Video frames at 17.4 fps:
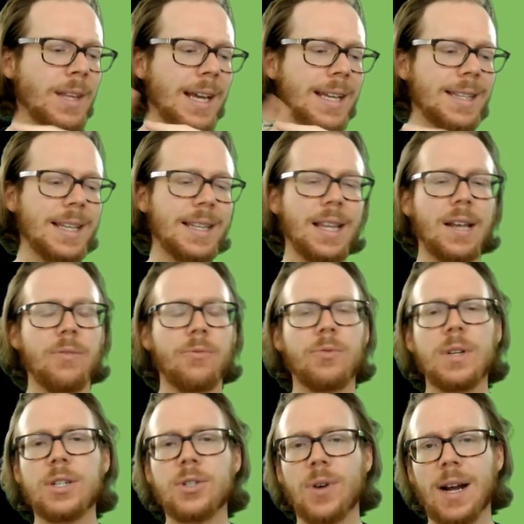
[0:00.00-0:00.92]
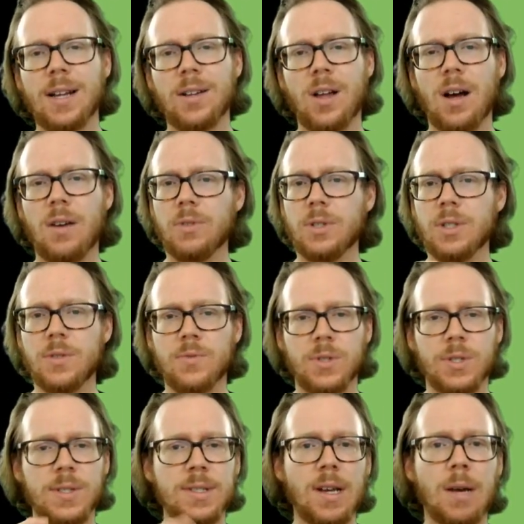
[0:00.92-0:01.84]
And then like free trial offers
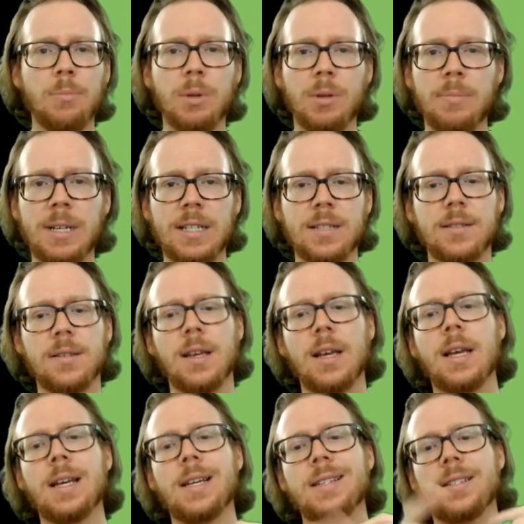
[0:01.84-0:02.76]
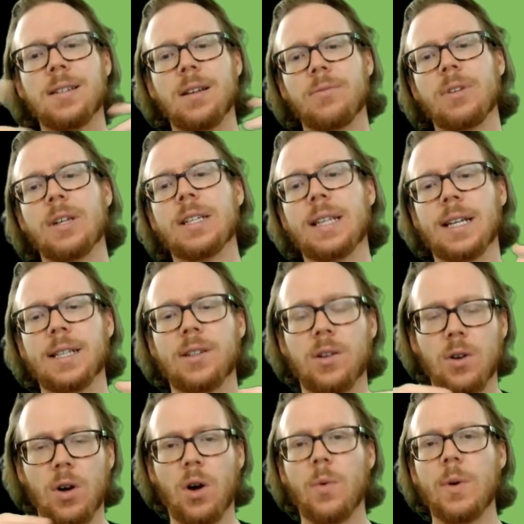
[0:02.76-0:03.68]
for supplements, stuff like that.
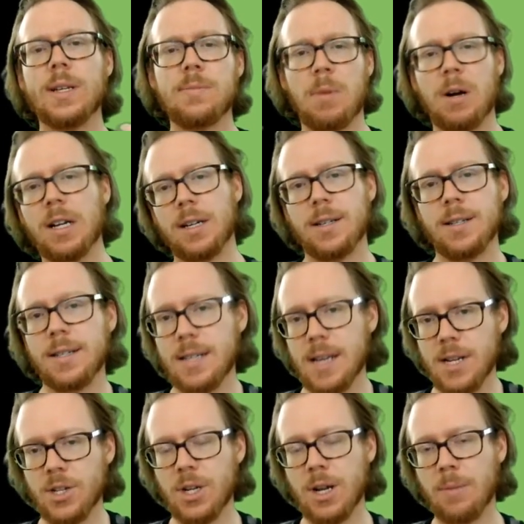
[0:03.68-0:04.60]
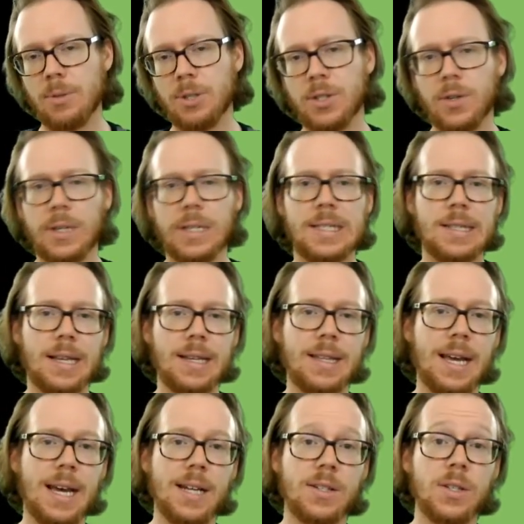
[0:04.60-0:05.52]
There are always monetization opportunities
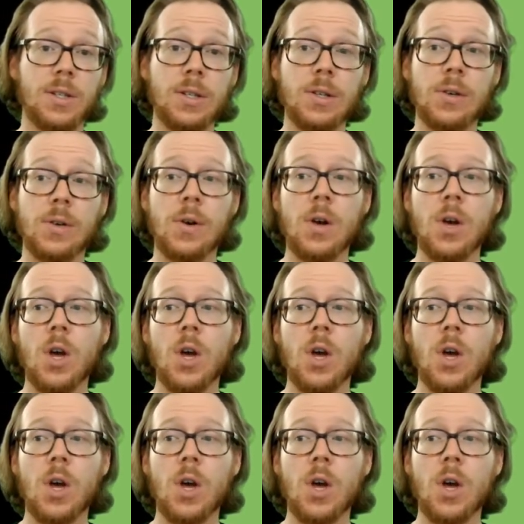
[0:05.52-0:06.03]
like that too,